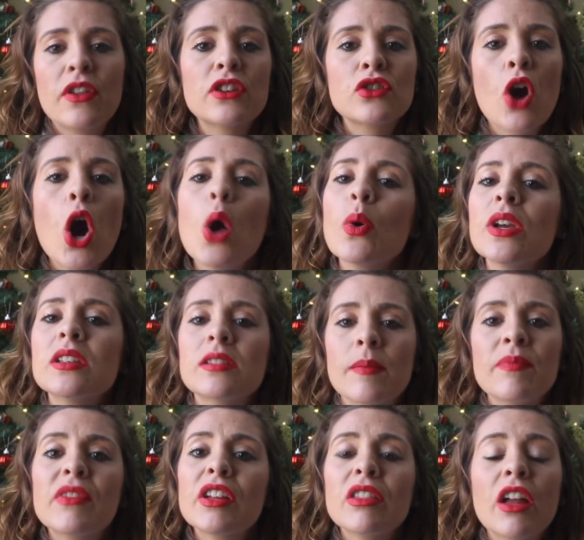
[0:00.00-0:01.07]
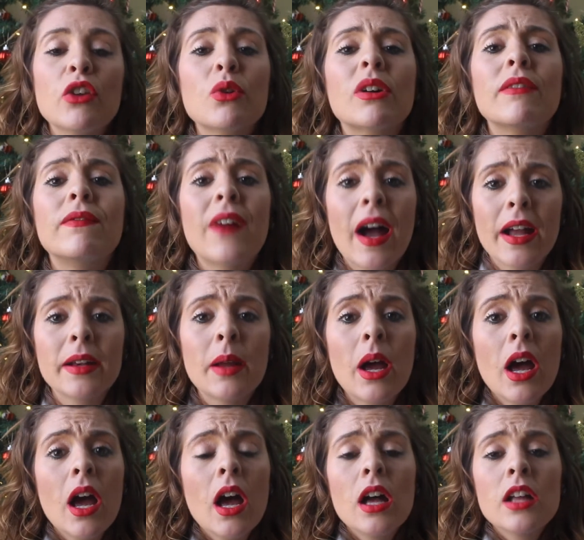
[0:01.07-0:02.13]
There's always something that you could find
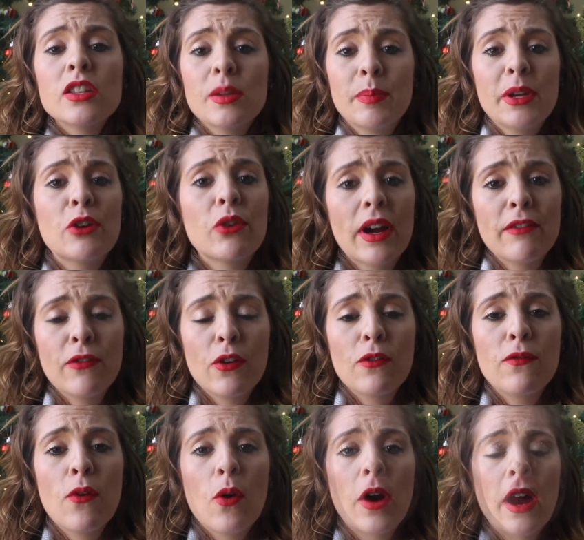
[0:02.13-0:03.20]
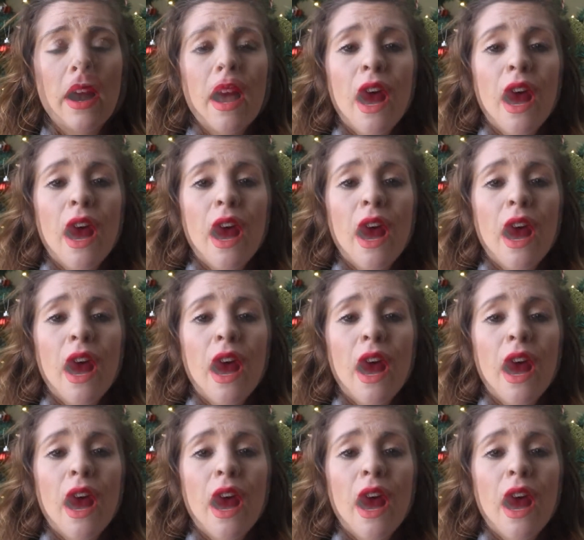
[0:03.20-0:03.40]
to be grateful for.